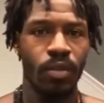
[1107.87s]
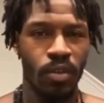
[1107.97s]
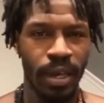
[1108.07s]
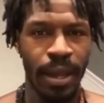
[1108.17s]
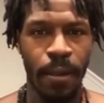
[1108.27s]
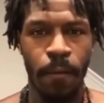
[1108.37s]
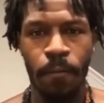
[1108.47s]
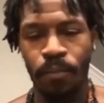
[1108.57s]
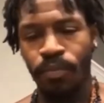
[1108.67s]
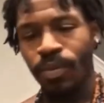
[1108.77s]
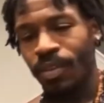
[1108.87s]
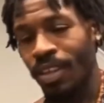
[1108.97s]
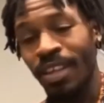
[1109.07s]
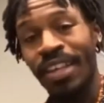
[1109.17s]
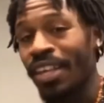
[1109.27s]
Okay?
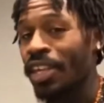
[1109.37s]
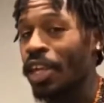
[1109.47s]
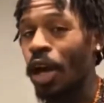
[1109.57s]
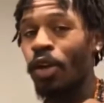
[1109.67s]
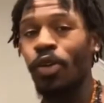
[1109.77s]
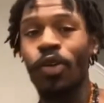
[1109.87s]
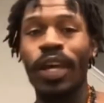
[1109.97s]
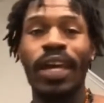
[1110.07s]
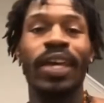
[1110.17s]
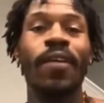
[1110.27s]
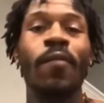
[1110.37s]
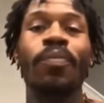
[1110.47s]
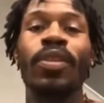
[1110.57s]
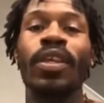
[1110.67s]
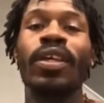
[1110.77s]
Y'all don't know that.
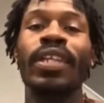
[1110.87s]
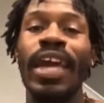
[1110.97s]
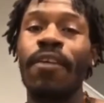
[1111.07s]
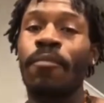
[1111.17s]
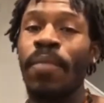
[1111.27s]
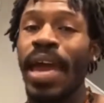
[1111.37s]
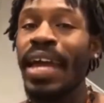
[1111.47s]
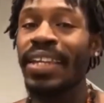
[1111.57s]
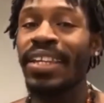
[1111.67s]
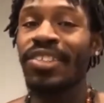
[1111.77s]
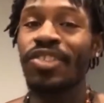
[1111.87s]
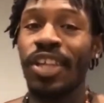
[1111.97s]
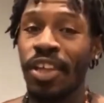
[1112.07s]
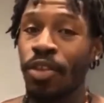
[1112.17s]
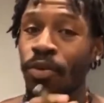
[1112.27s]
They have magnets
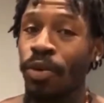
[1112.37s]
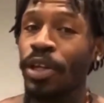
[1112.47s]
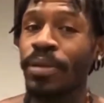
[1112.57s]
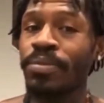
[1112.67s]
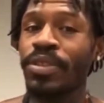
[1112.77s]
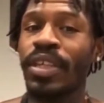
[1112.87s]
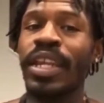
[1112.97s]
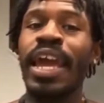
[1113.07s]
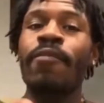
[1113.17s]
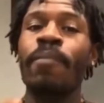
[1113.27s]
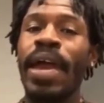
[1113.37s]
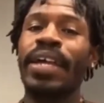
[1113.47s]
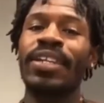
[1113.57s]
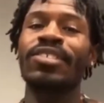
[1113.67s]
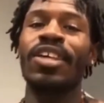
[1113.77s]
in the rims, and they have
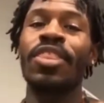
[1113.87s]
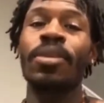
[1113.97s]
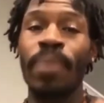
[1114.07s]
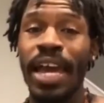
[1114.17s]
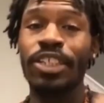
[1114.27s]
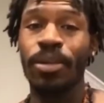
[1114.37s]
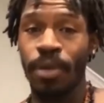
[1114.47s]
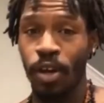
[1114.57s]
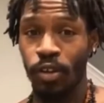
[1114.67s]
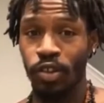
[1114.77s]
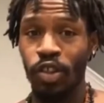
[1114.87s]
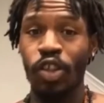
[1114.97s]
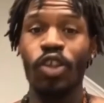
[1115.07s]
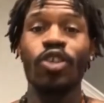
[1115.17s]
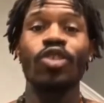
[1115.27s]
magnets in the basketballs.
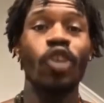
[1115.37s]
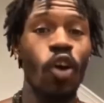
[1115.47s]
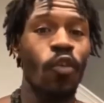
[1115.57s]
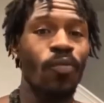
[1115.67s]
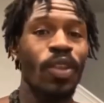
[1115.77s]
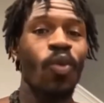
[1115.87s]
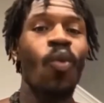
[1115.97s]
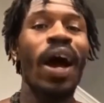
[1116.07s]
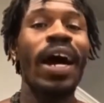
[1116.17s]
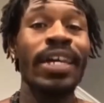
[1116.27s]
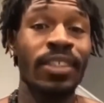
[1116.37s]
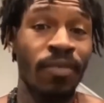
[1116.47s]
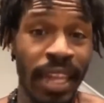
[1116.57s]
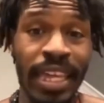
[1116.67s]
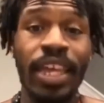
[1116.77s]
So, why, as
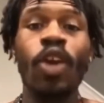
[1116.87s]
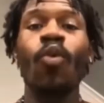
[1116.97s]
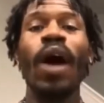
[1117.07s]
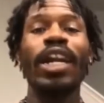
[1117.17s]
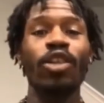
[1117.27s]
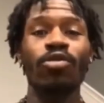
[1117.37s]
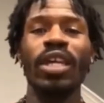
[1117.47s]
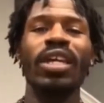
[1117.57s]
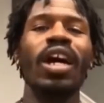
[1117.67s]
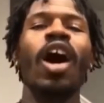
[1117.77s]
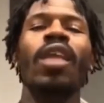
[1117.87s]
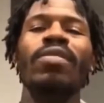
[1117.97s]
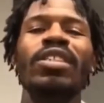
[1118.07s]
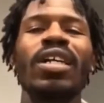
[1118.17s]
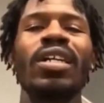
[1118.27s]
of late, why do you think all
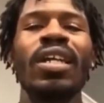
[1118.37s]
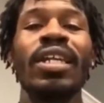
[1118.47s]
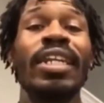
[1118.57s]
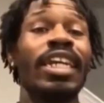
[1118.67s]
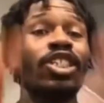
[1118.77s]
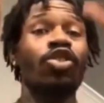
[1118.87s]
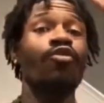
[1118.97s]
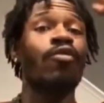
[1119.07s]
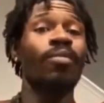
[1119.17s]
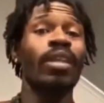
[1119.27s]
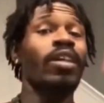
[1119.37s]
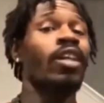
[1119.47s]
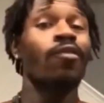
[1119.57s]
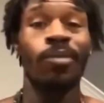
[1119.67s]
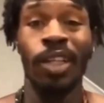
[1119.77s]
of a sudden niggas shooting
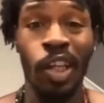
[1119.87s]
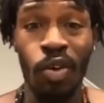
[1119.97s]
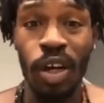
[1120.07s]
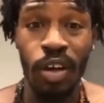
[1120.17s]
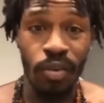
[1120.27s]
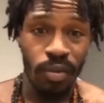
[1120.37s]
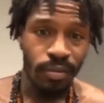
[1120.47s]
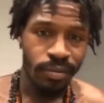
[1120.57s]
from the logo?